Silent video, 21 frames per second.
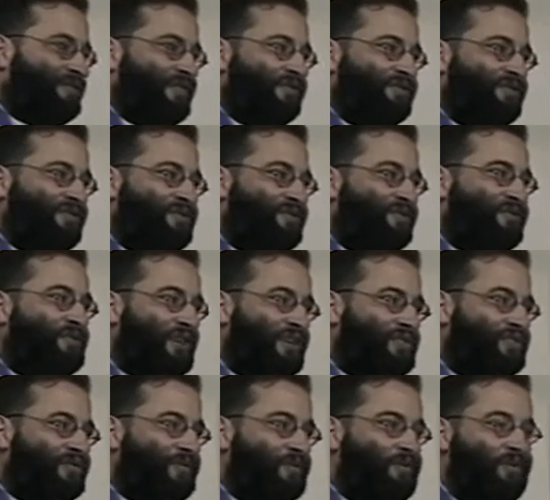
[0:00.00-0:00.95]
is
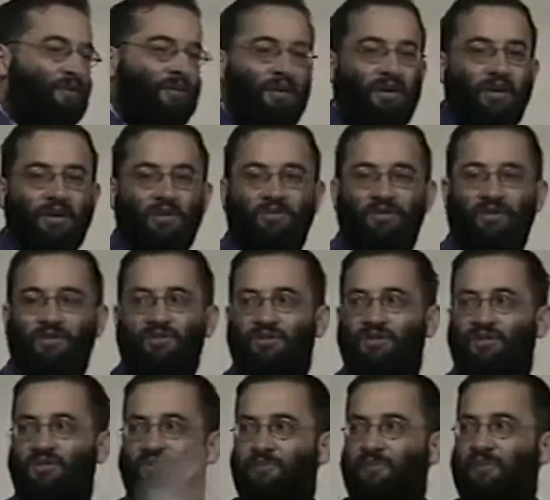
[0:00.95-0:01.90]
successful, you have
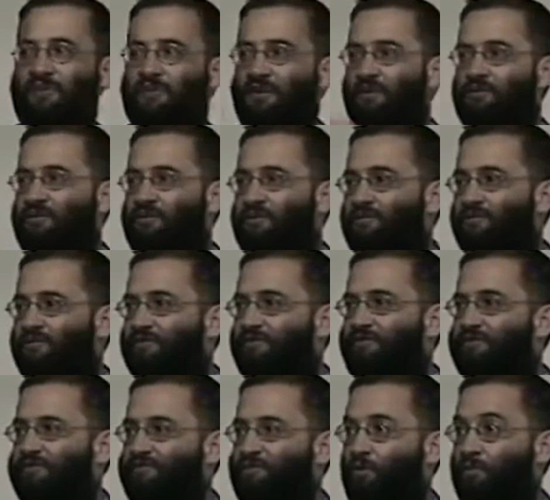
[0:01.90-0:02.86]
so many hundreds of,
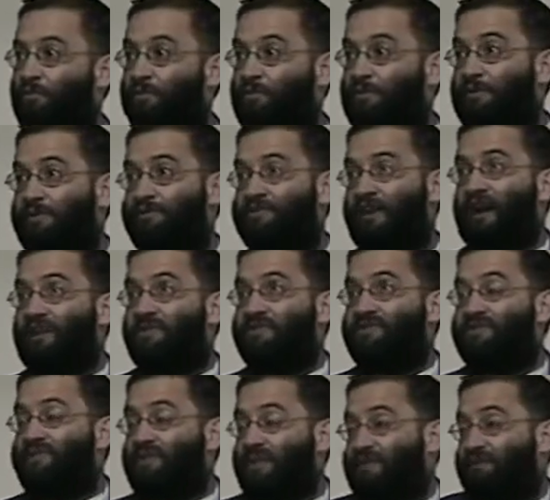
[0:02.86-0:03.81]
or maybe
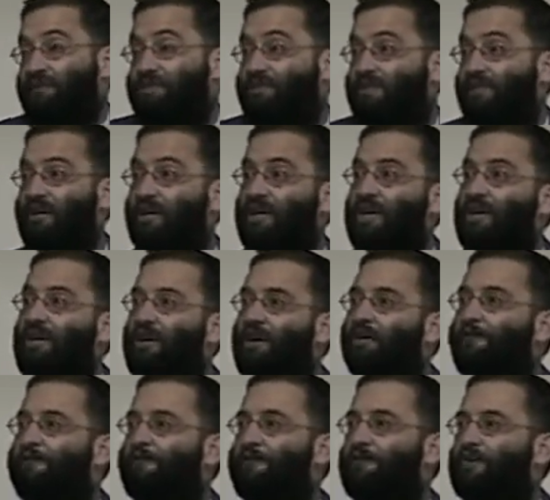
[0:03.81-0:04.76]
thousands, I don't know,
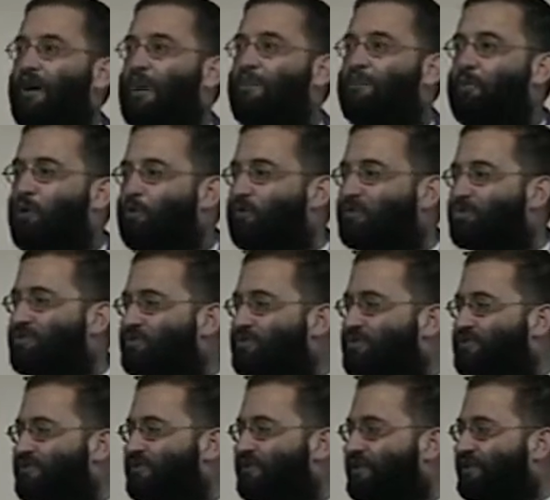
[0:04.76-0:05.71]
of
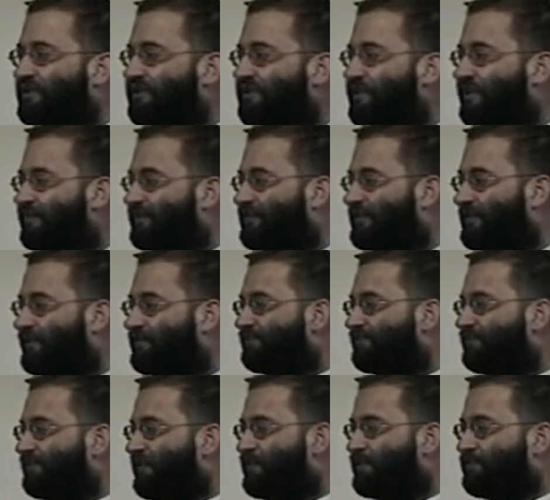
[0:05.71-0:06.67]
abortions in the
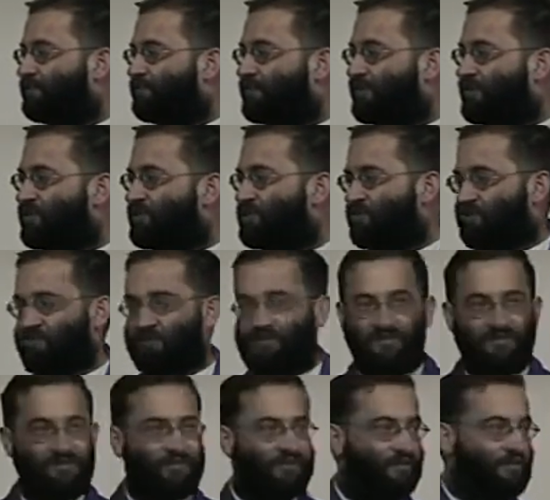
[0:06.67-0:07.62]
IVF
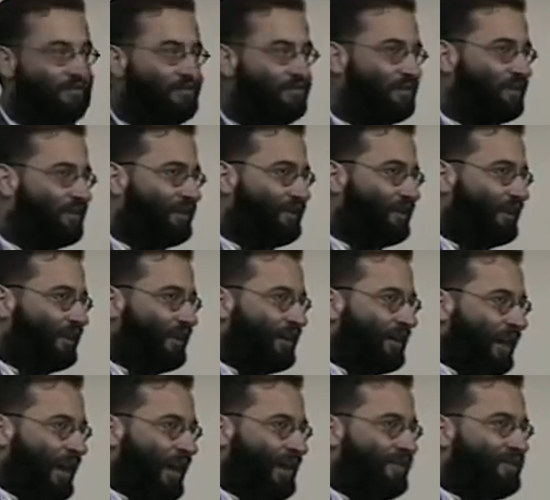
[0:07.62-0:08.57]
manipulations.
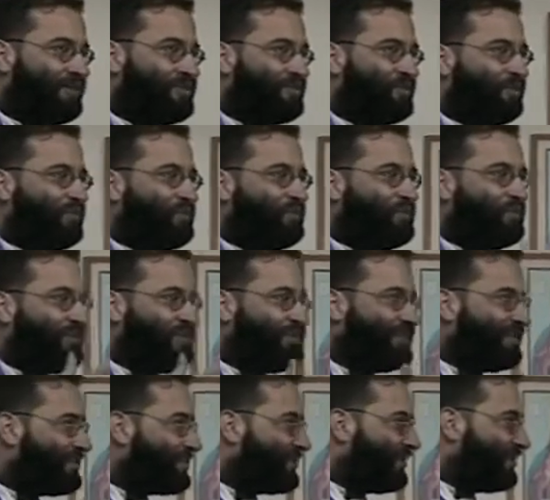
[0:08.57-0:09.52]
And it's the
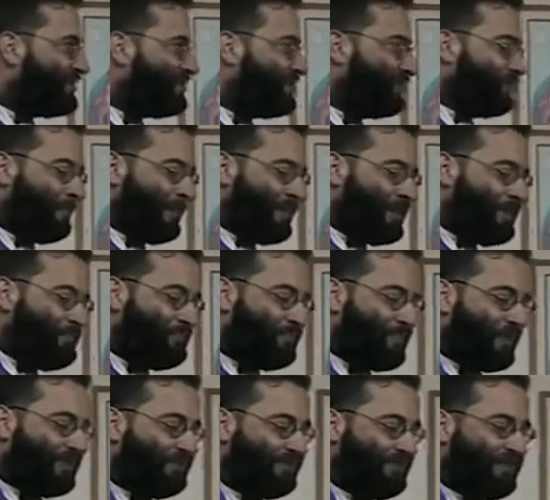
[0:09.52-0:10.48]
eugenics, that is, you
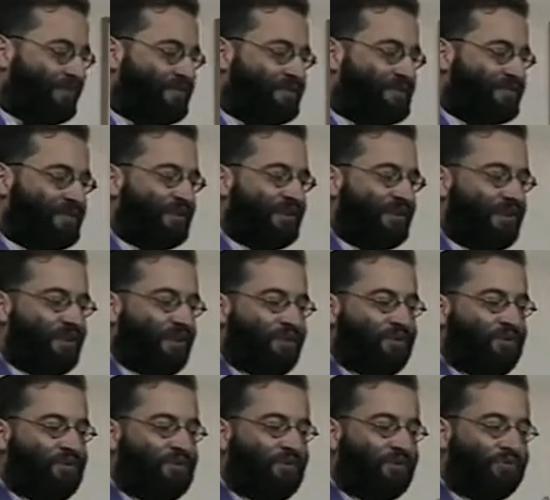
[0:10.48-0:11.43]
manipulate things,
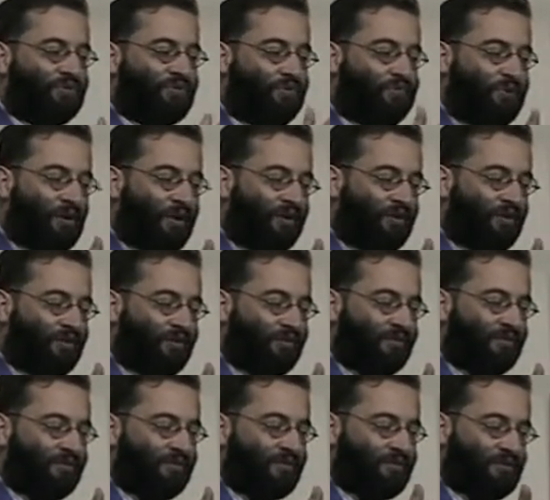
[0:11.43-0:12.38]
you want a
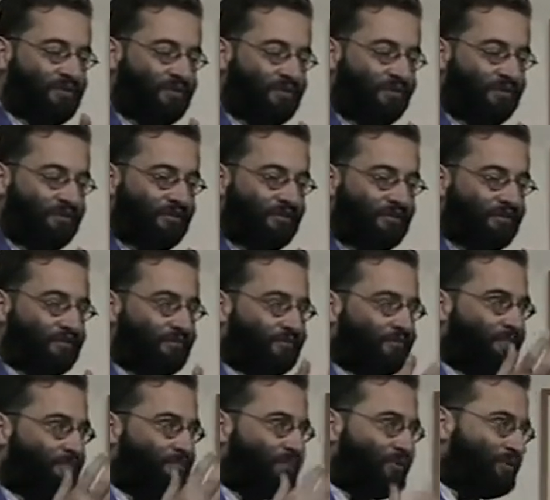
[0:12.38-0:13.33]
blonde girl
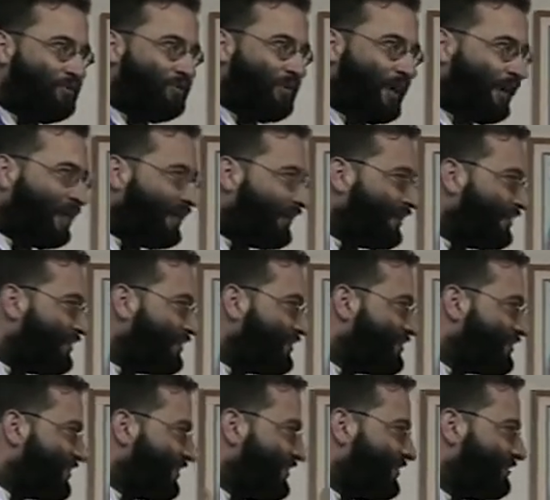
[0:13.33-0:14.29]
with blue
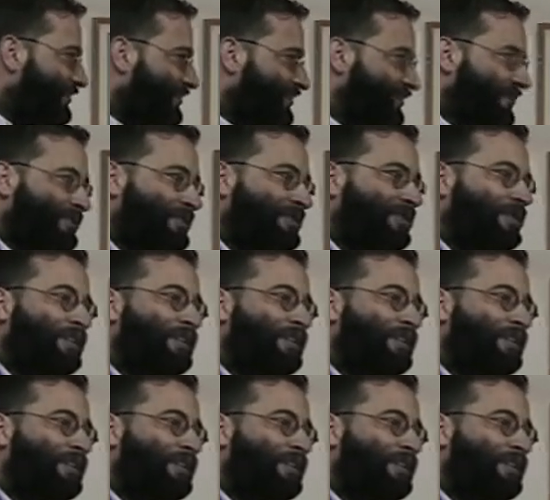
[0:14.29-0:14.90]
eyes and everything,